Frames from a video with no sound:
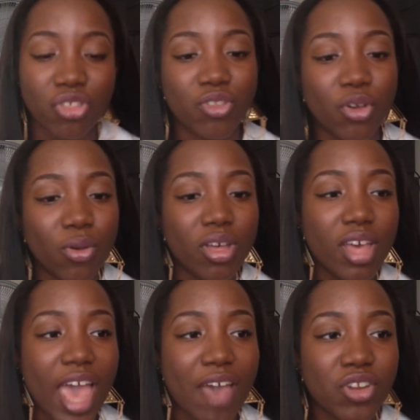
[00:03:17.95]
So
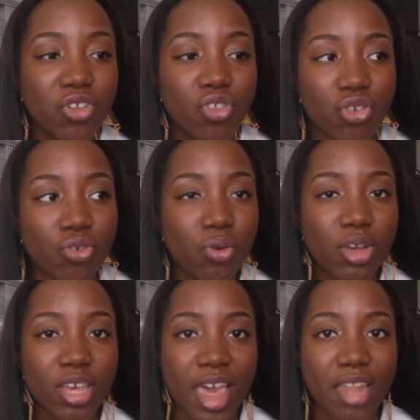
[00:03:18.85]
having a journal
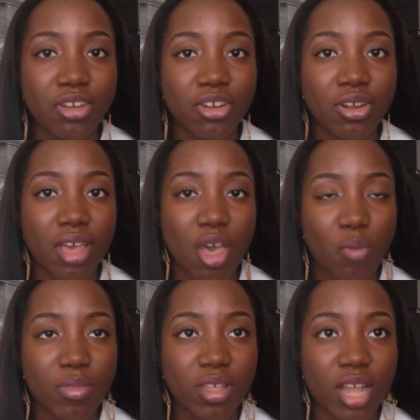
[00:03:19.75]
or a calendar
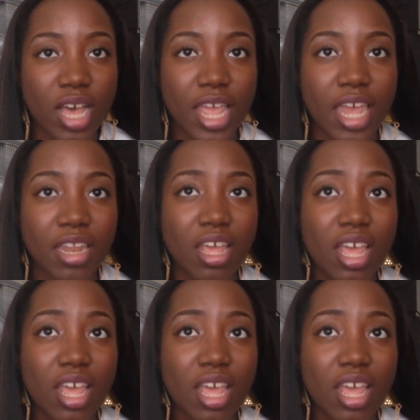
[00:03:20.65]
helps a lot, and